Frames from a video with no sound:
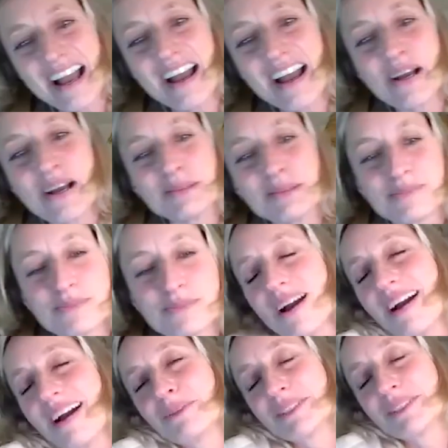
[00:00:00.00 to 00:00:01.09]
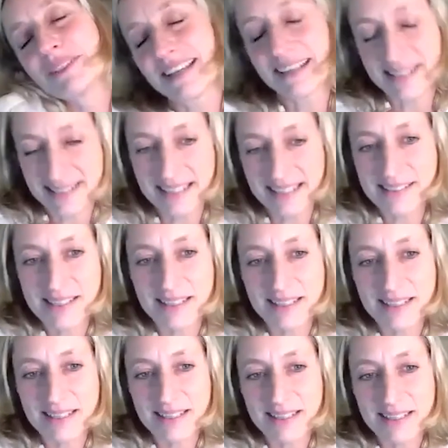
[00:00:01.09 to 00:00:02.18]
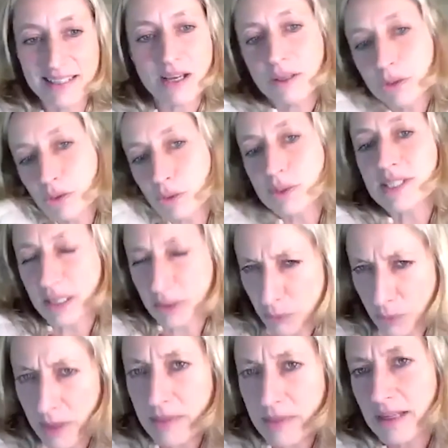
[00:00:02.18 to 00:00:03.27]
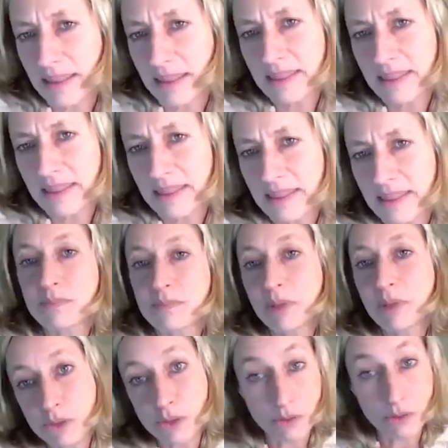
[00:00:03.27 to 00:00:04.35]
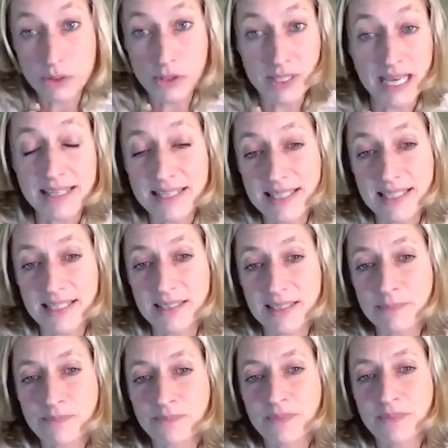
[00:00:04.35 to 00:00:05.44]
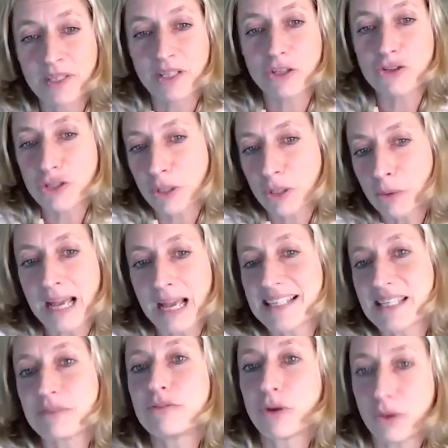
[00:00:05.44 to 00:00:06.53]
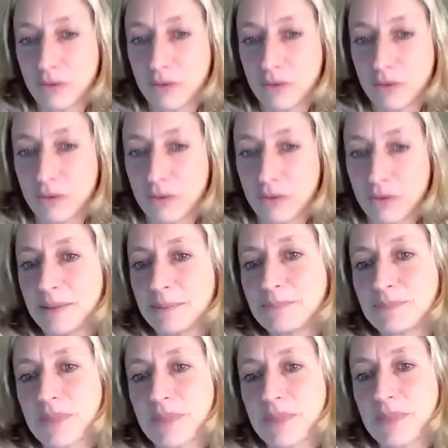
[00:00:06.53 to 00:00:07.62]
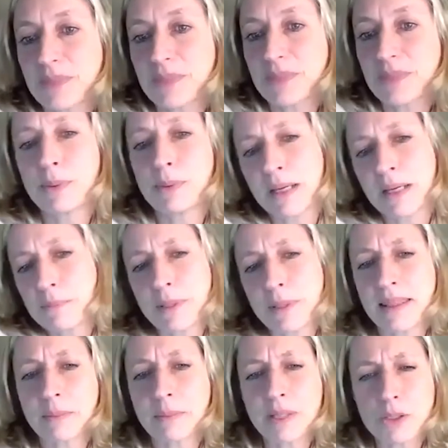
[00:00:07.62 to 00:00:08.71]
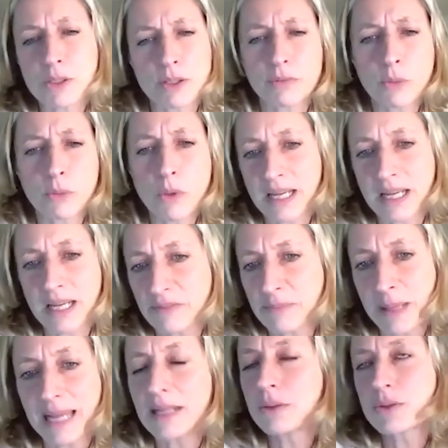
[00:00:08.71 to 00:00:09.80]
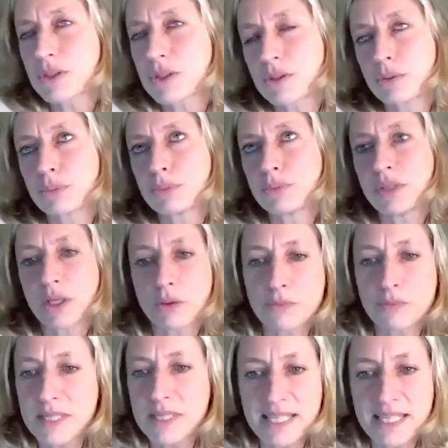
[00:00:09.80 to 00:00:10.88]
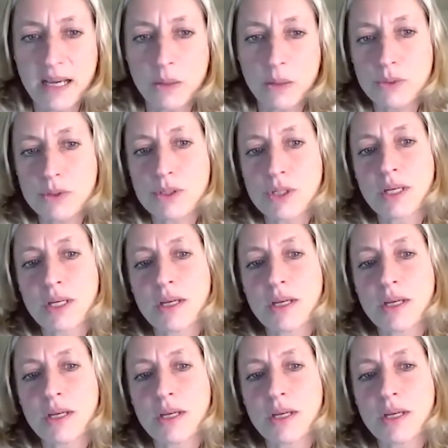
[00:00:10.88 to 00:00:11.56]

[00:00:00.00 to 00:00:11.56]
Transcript: um, well, I would say it, it, it, it's harder to start with. I think it's maybe also society in general has evolved, yeah. Uh, but but I think because of the work-life balance, the fear of missing out